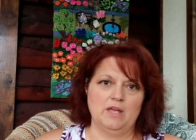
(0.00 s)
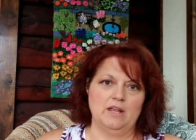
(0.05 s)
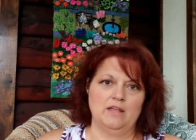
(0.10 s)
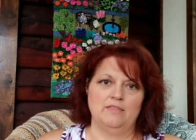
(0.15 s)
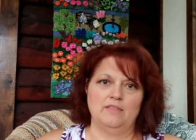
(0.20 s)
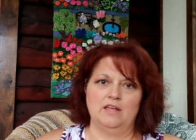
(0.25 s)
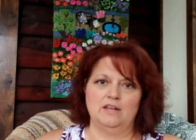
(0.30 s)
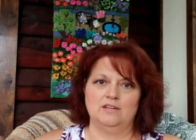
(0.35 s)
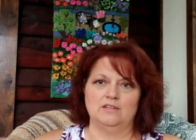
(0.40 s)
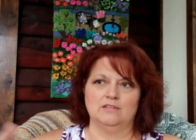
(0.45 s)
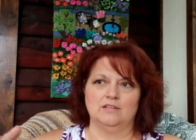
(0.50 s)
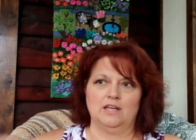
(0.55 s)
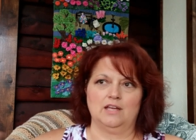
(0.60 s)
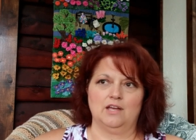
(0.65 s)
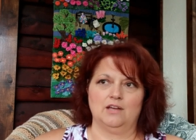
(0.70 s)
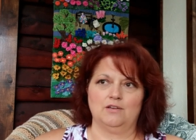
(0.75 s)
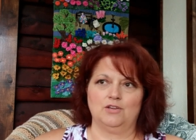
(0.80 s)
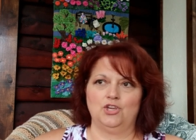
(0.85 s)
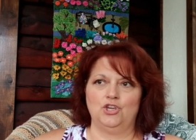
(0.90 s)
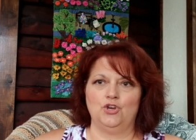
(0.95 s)
and then like
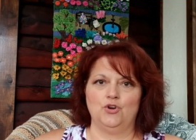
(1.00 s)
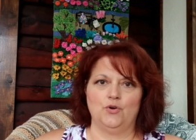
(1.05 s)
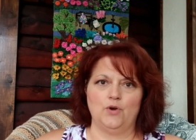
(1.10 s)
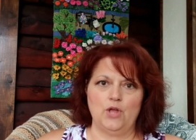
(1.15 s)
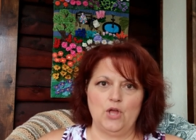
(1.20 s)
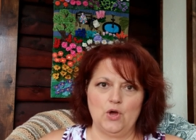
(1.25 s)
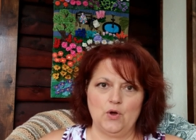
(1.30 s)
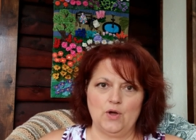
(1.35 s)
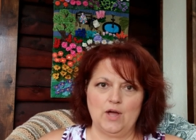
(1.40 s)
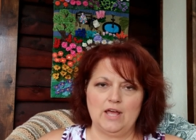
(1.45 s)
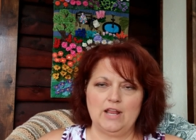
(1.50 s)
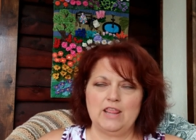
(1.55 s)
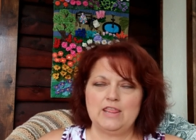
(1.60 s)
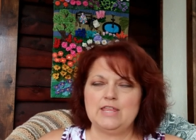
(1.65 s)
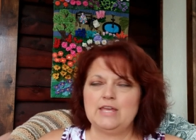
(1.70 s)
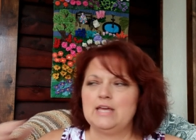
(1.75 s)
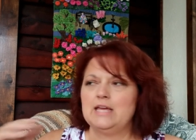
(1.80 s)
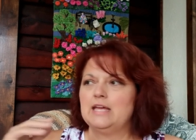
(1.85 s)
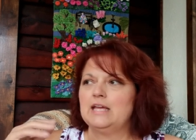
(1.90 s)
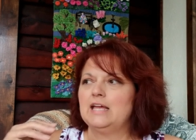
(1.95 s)
a curio kind of
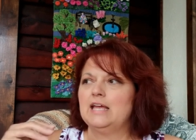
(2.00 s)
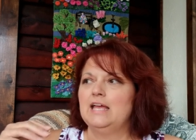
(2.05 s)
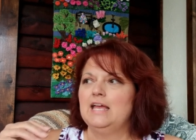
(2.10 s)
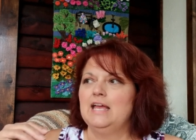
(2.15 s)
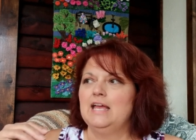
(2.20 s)
thing